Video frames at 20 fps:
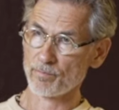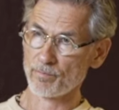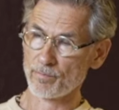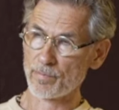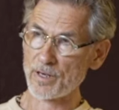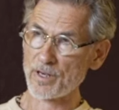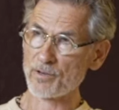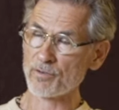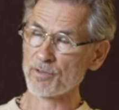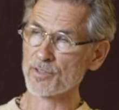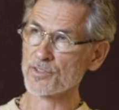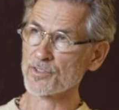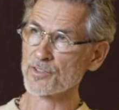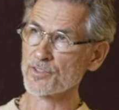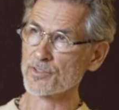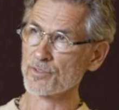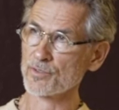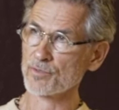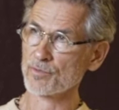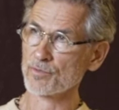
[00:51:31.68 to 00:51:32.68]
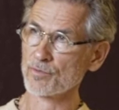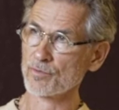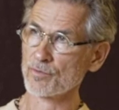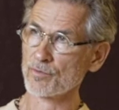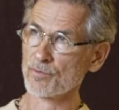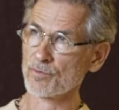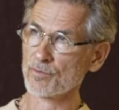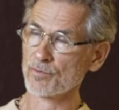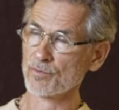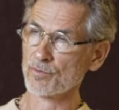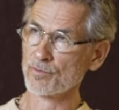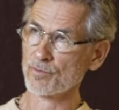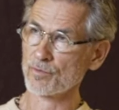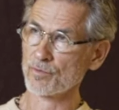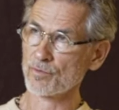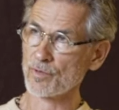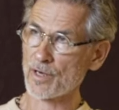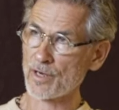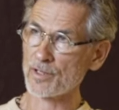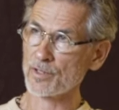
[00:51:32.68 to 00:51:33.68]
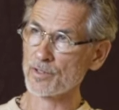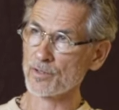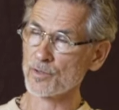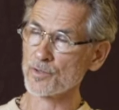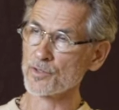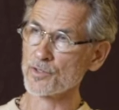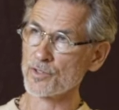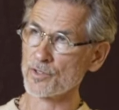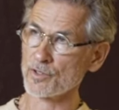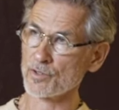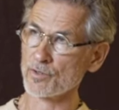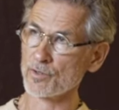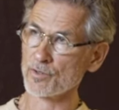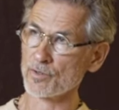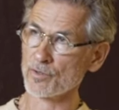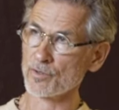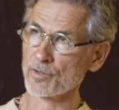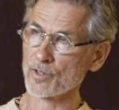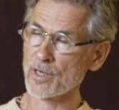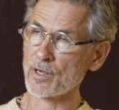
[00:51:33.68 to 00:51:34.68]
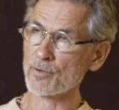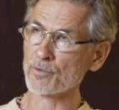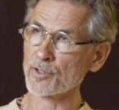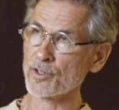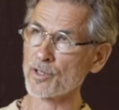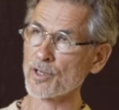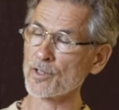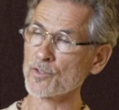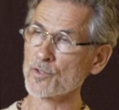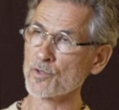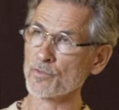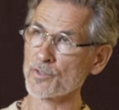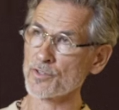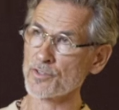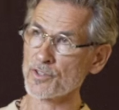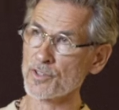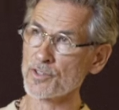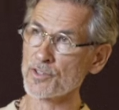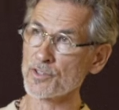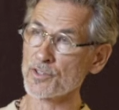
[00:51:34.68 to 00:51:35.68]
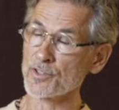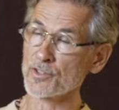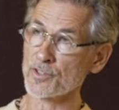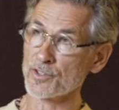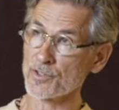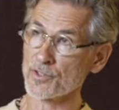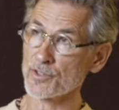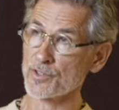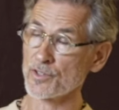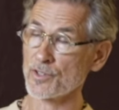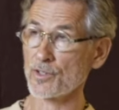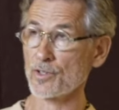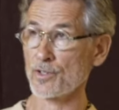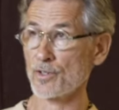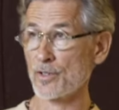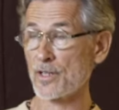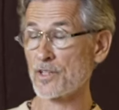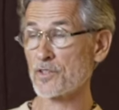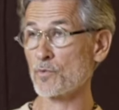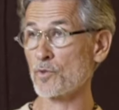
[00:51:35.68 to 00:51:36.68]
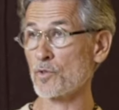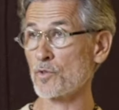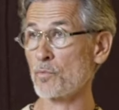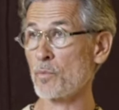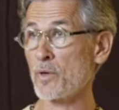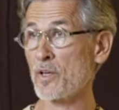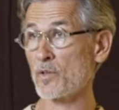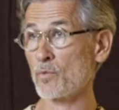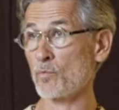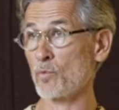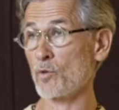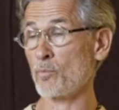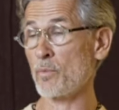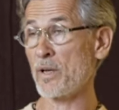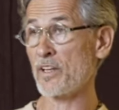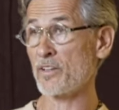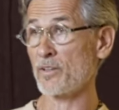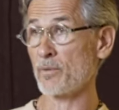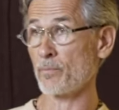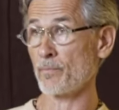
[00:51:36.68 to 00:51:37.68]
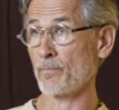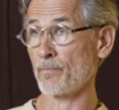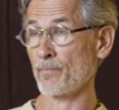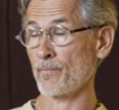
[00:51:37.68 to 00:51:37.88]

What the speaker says: parents, right? Because the counterculture of the 60s is, that's what it will make them.